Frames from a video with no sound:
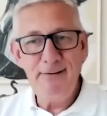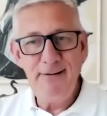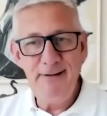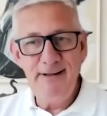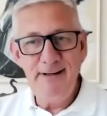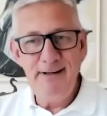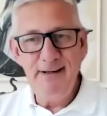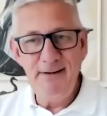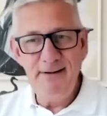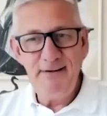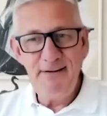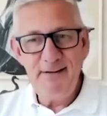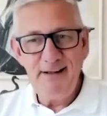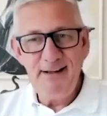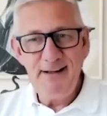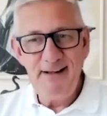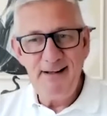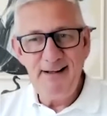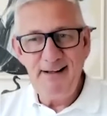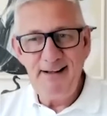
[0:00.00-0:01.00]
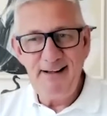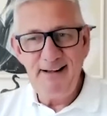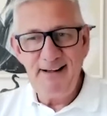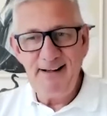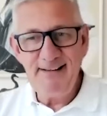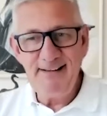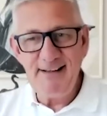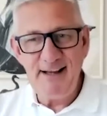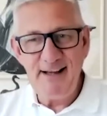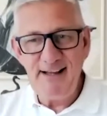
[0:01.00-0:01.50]
You know,
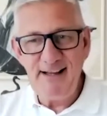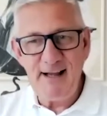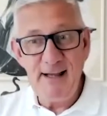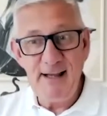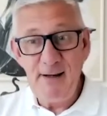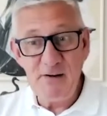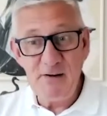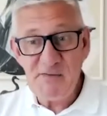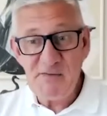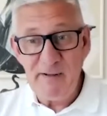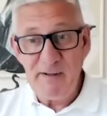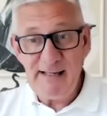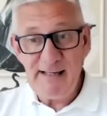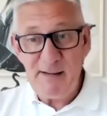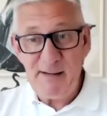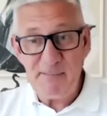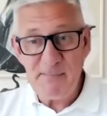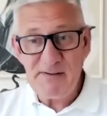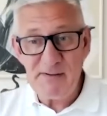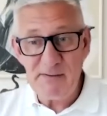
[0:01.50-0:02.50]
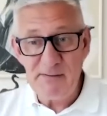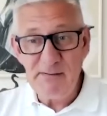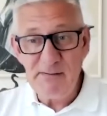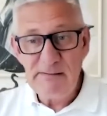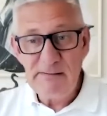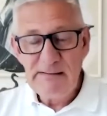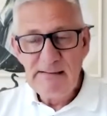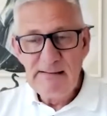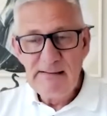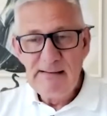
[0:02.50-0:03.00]
I lost my
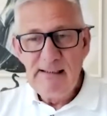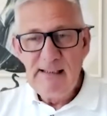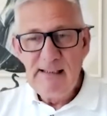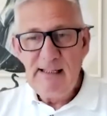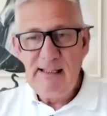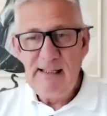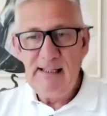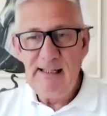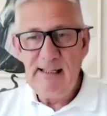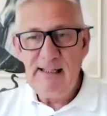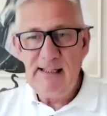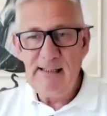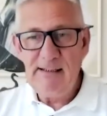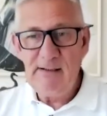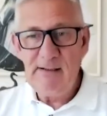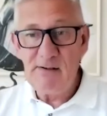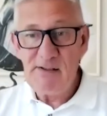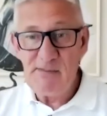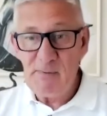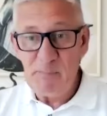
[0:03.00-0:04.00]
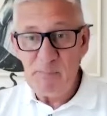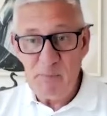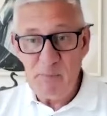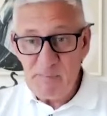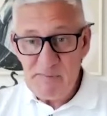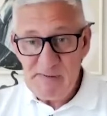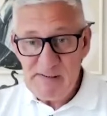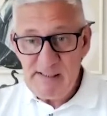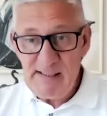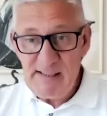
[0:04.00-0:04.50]
capital, lost my
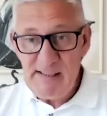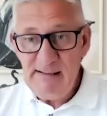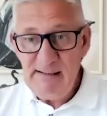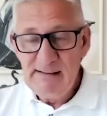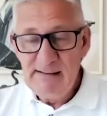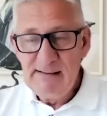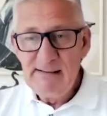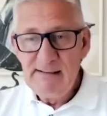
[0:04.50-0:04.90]
property,